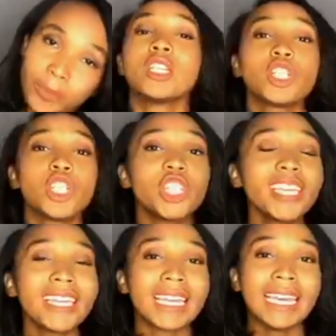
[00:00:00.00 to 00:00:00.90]

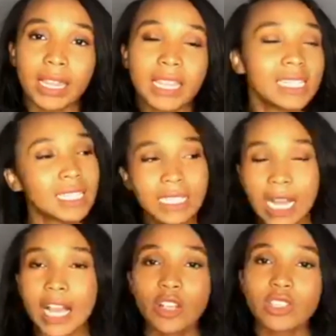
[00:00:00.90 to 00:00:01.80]
She, this
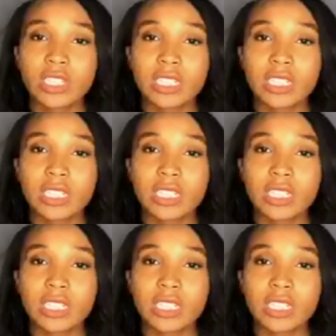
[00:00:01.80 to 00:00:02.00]
entire season,